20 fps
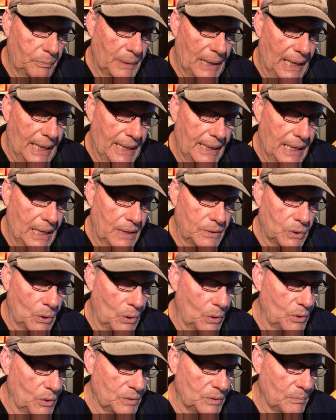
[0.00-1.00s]
playing
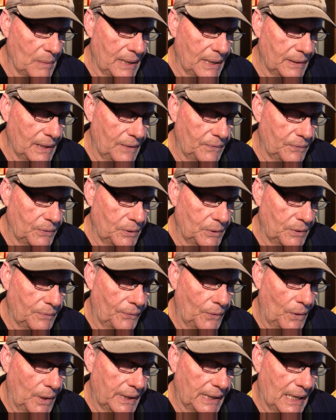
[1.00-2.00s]
outdoors, Monday through to
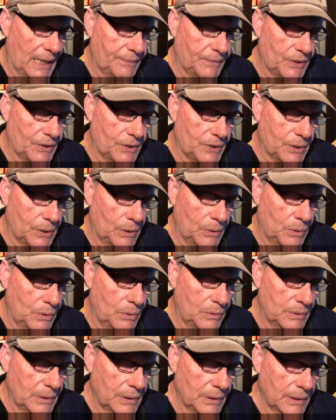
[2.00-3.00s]
Friday after
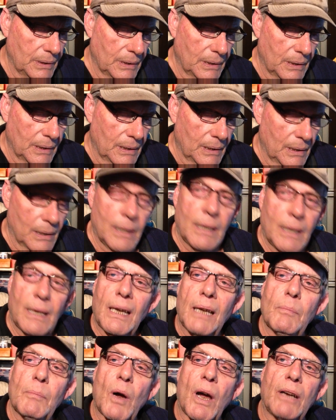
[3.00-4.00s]
school,
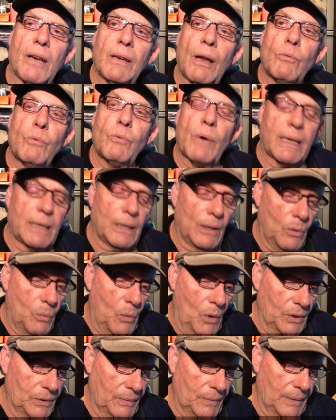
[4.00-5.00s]
and my regular
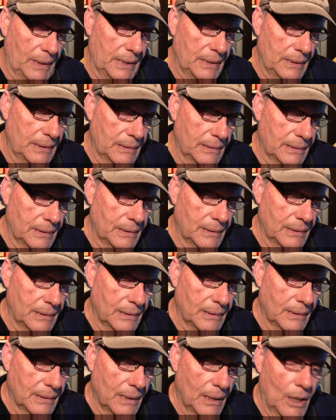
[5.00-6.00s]
wanderings
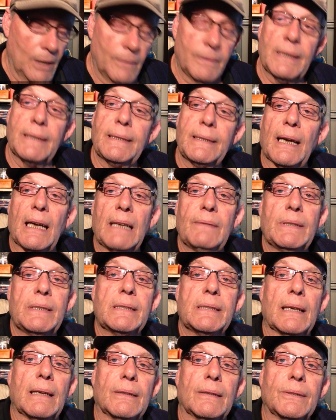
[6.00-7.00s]
over to
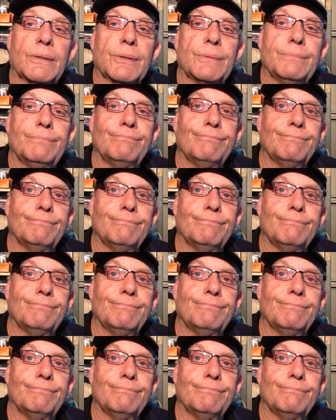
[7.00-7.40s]
David's house.